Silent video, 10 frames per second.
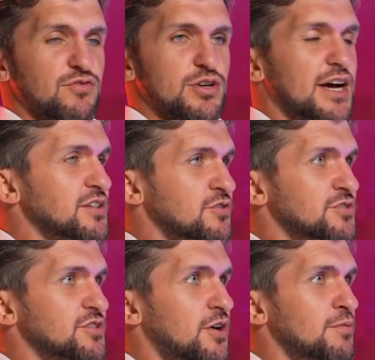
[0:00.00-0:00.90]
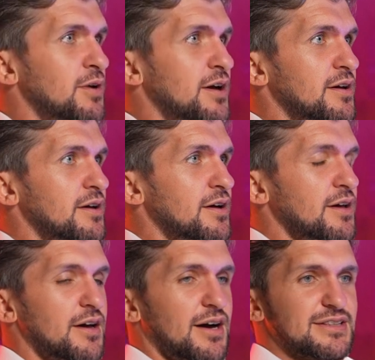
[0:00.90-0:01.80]
Everyone had a good time.
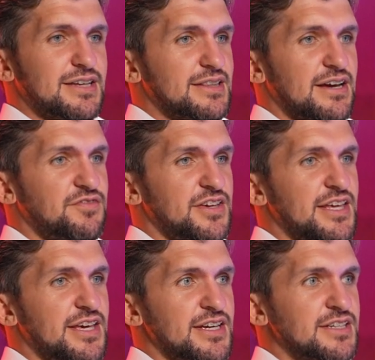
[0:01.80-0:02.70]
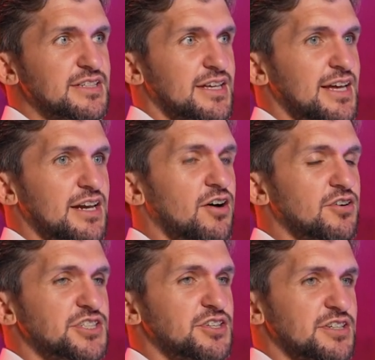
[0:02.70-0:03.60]
I'd done that for years. And then
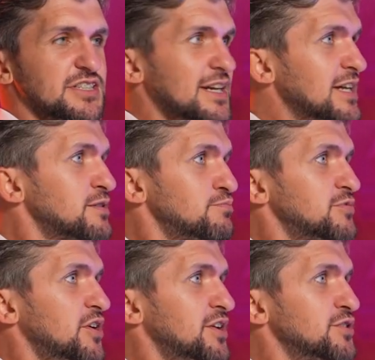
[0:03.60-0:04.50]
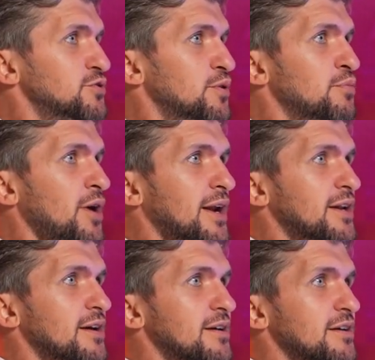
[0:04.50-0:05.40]
last year I said, let's turn it into a brand.